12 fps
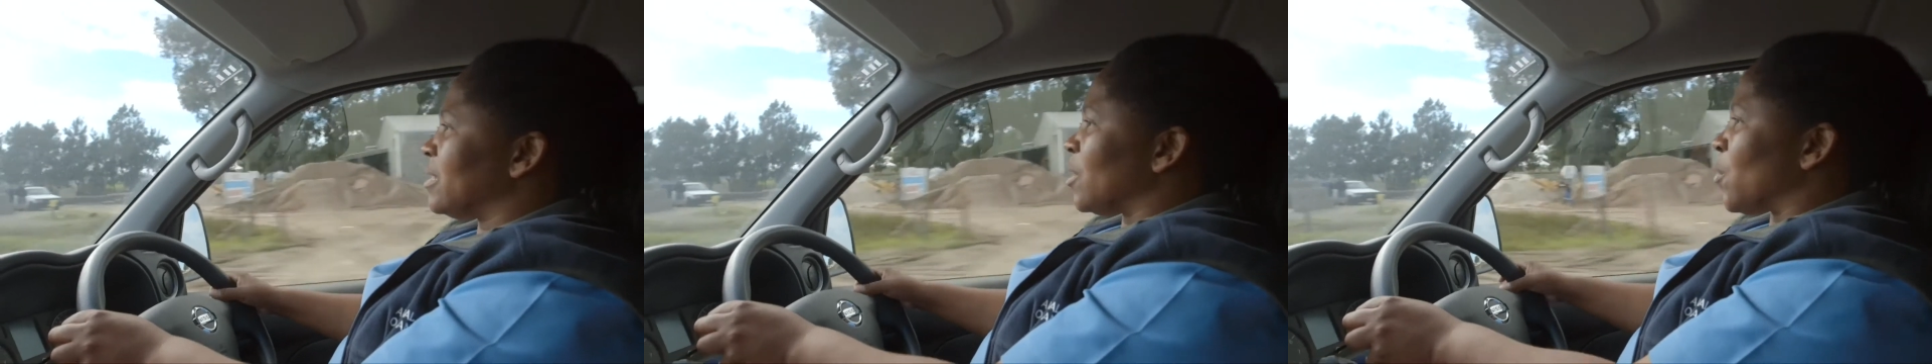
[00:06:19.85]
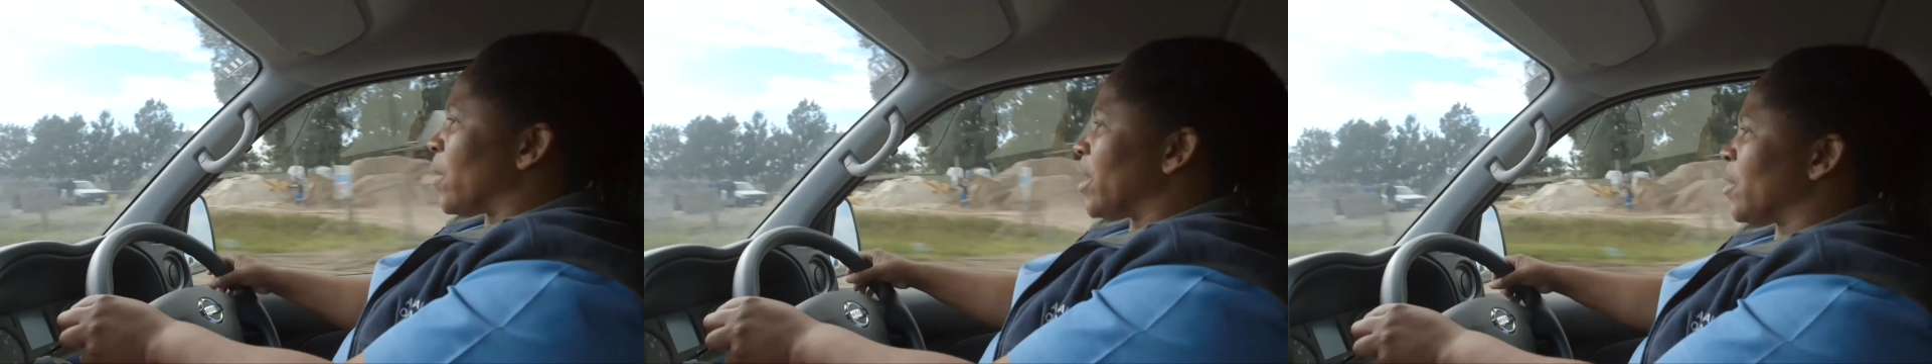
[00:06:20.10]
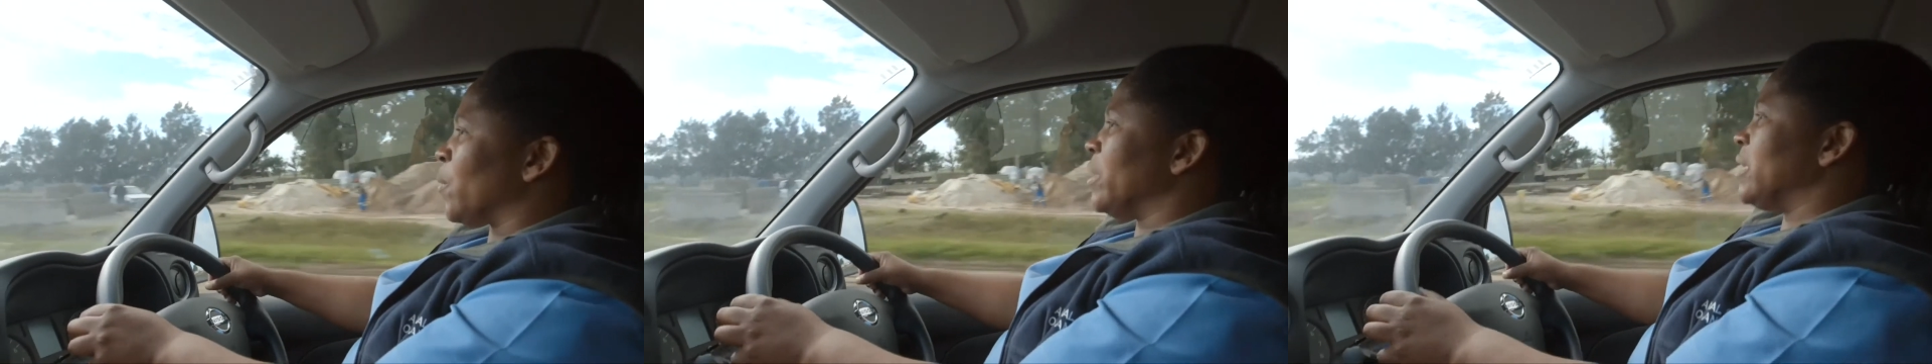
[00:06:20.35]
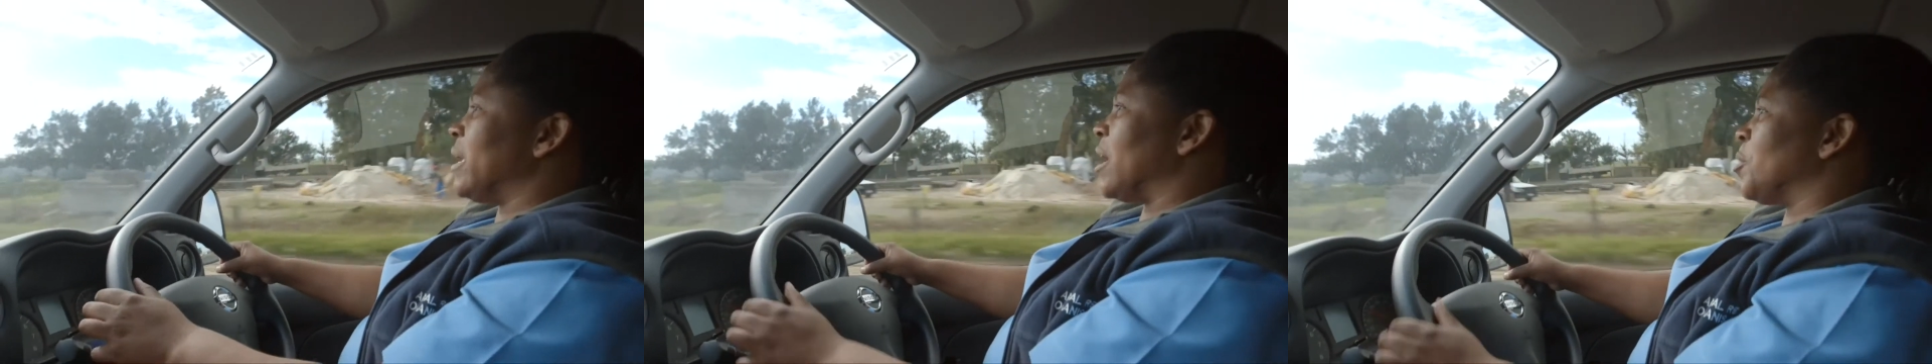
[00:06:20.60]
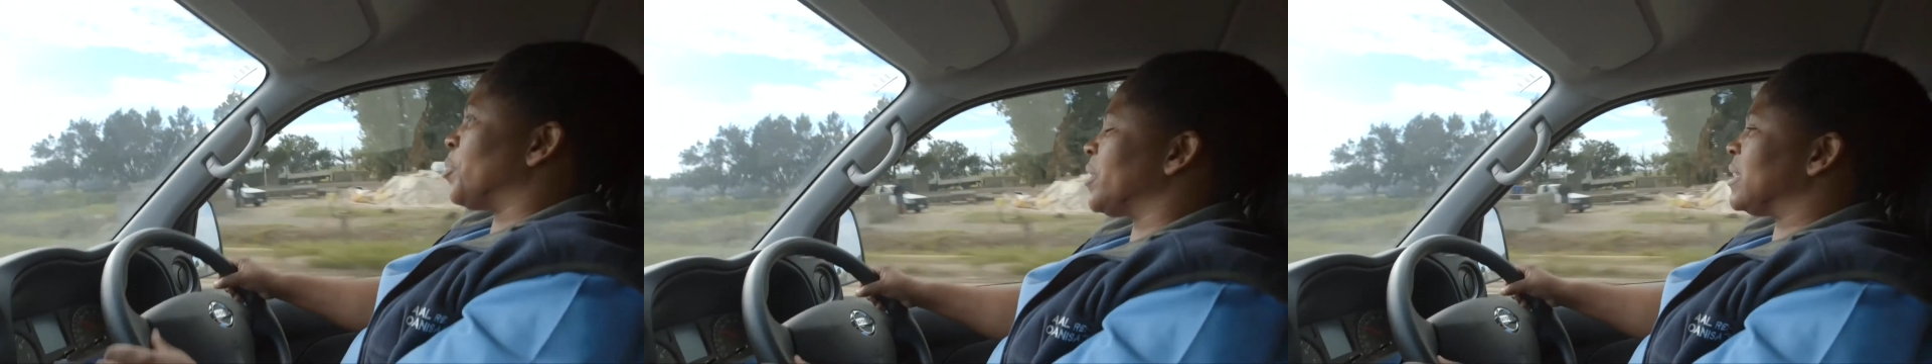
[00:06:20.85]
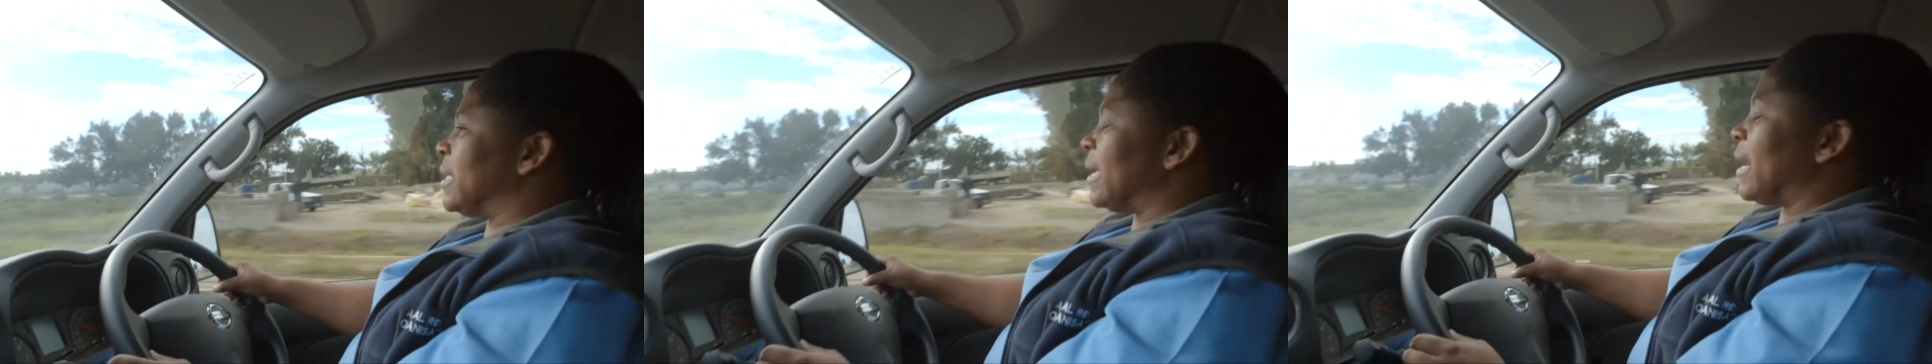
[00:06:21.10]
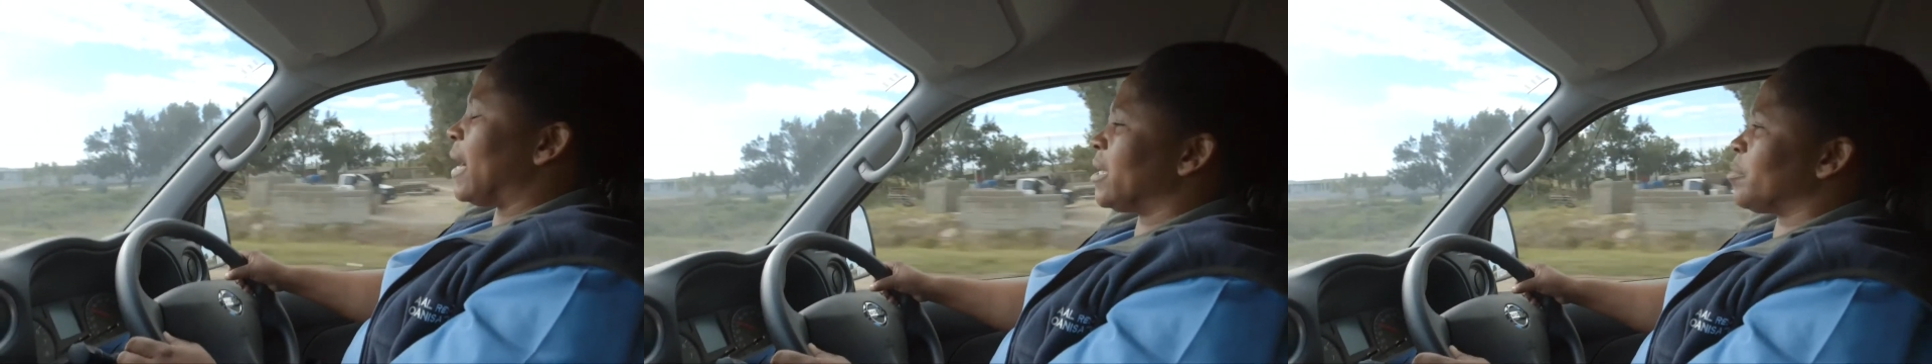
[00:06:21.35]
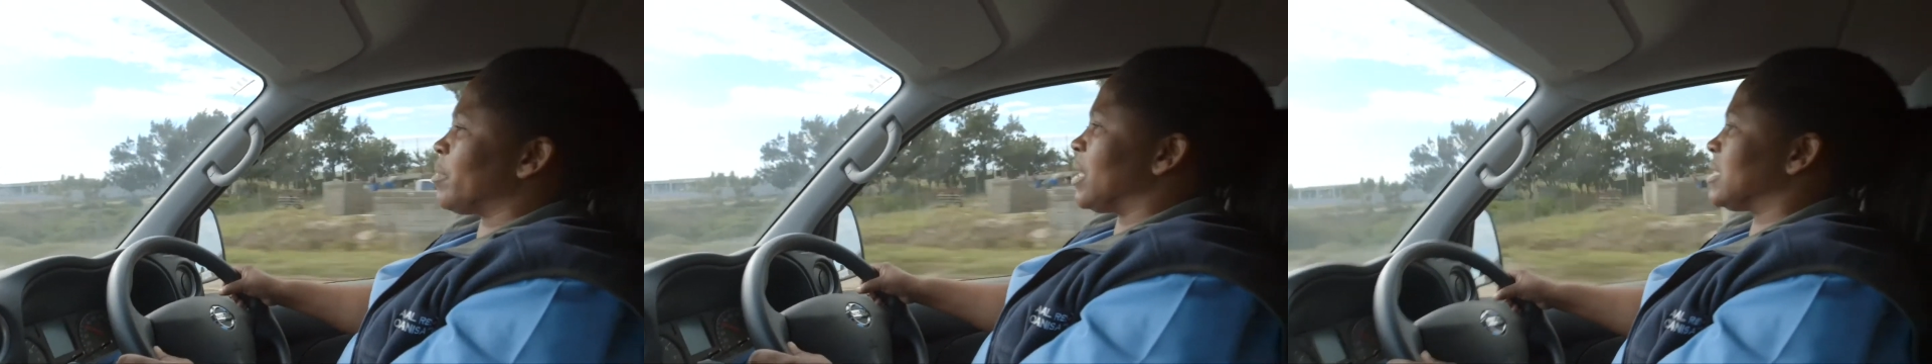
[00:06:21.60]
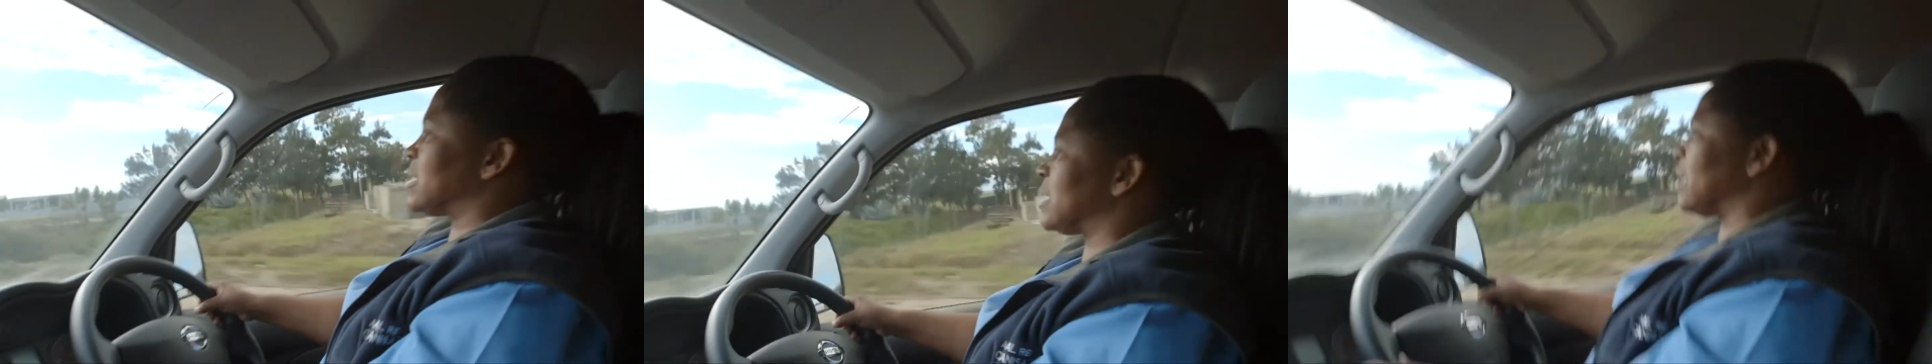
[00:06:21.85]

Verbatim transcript: the way we helping their animals.